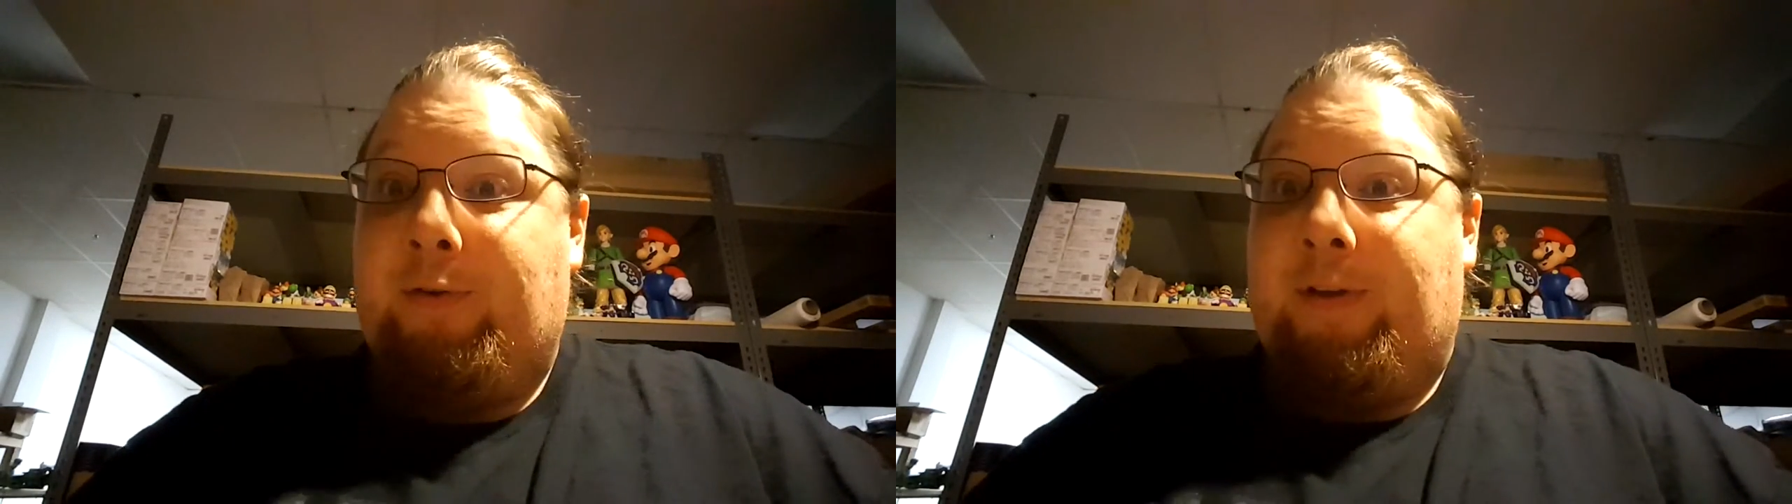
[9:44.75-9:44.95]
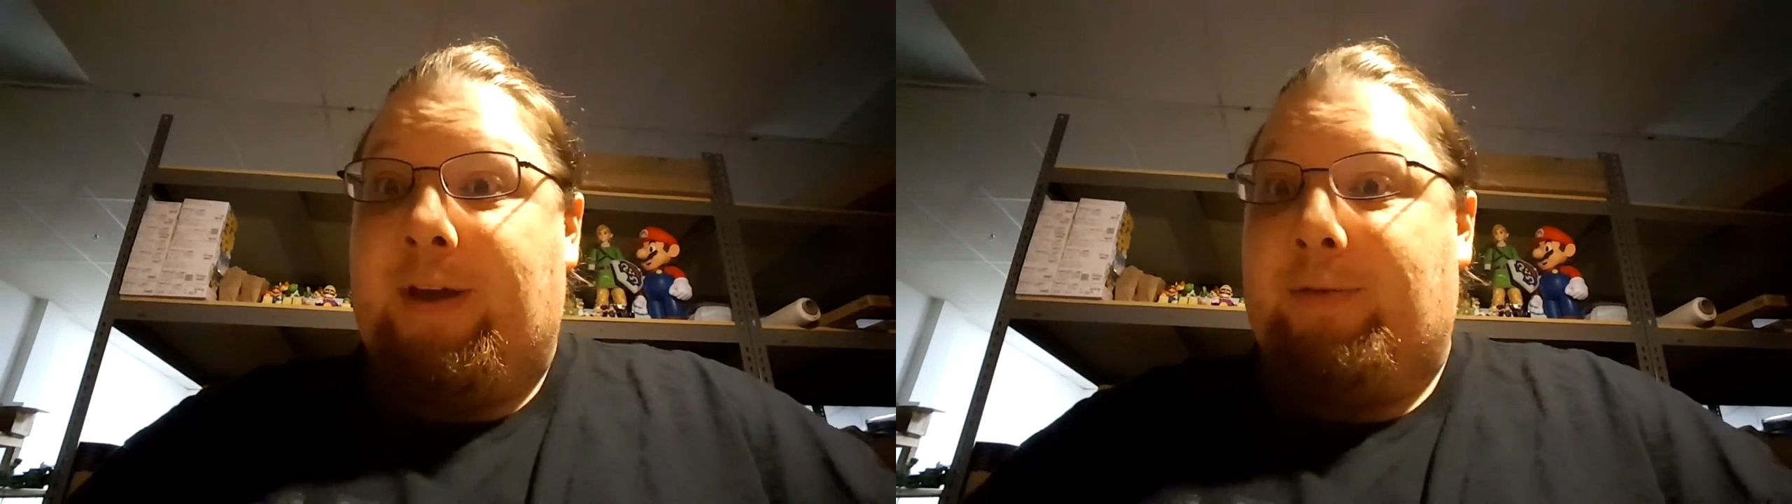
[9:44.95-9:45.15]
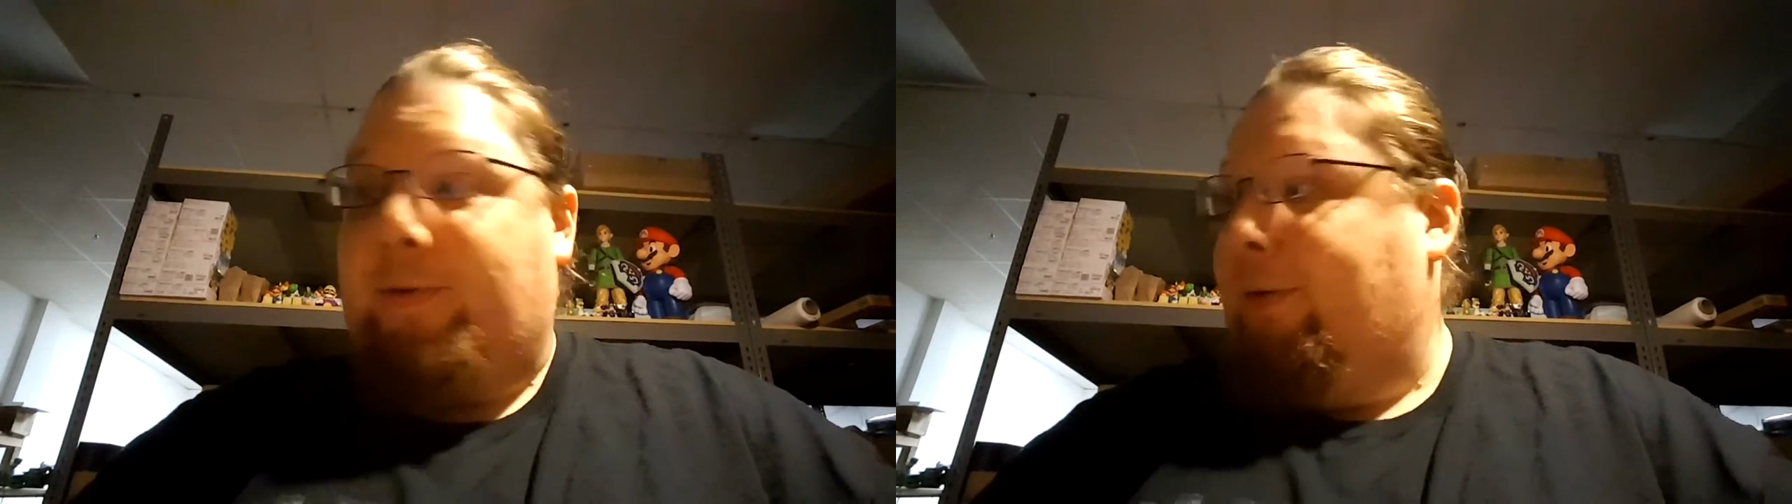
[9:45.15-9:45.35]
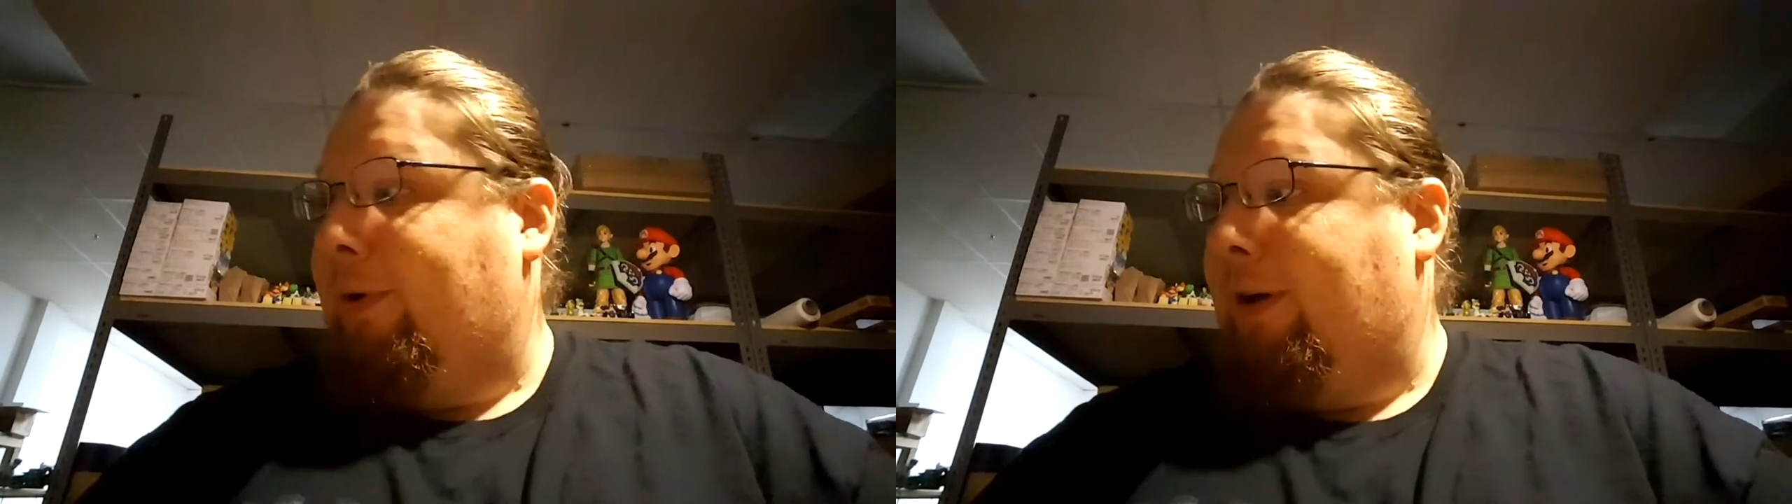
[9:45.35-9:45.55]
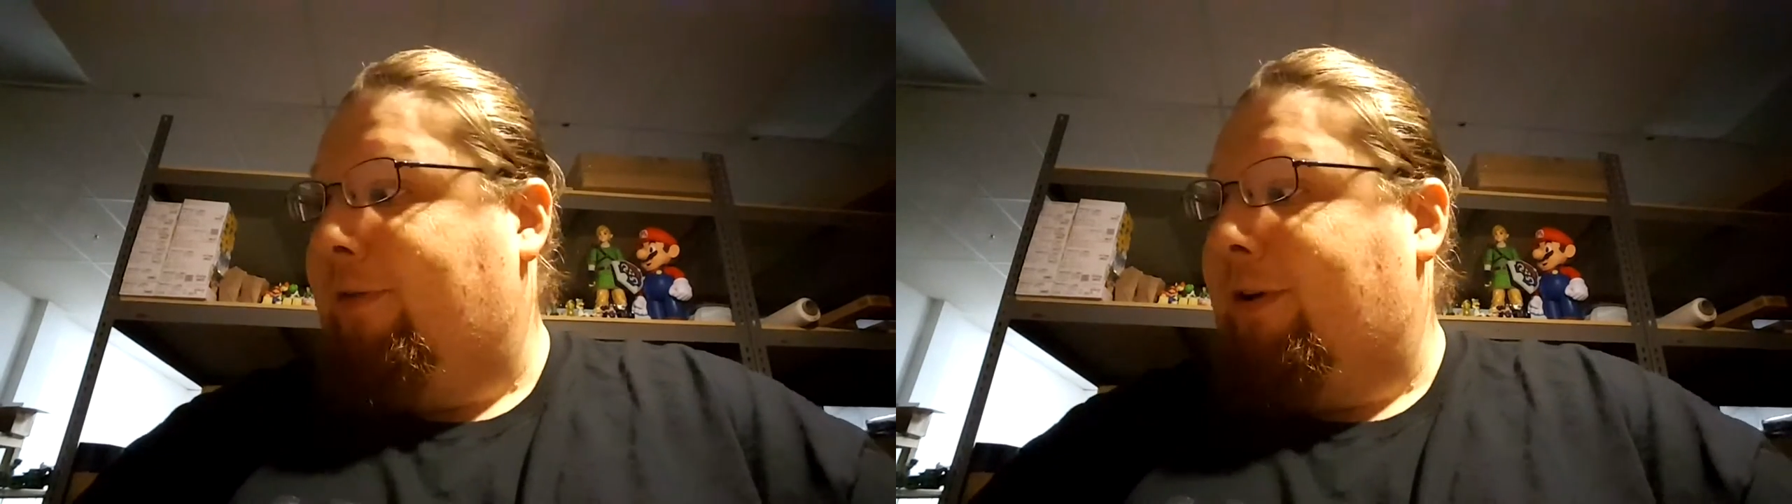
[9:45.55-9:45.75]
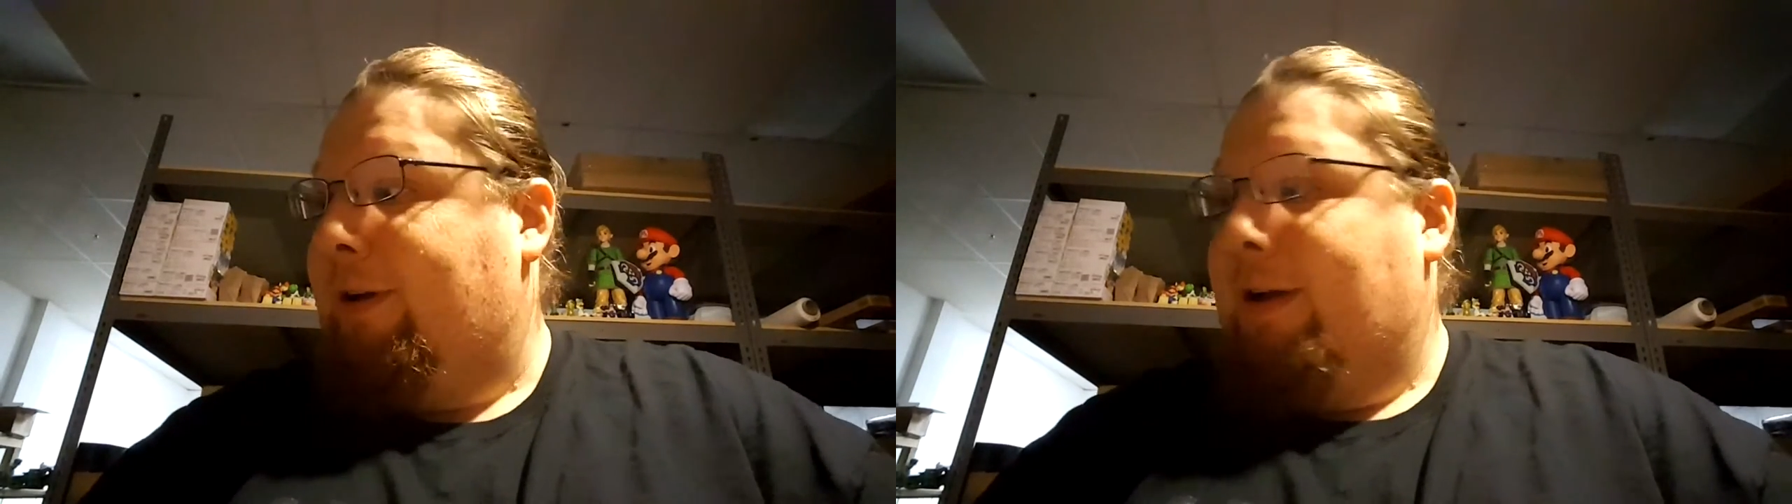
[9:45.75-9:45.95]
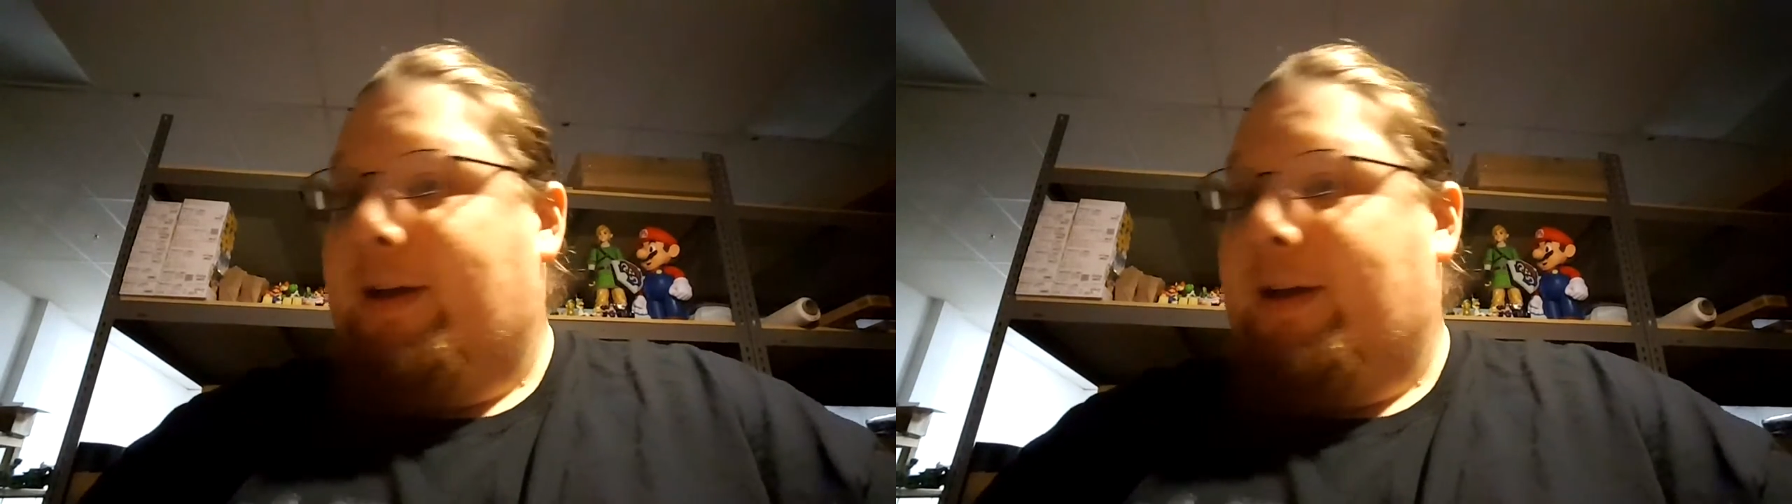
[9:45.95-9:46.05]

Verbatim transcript: take three, whatever.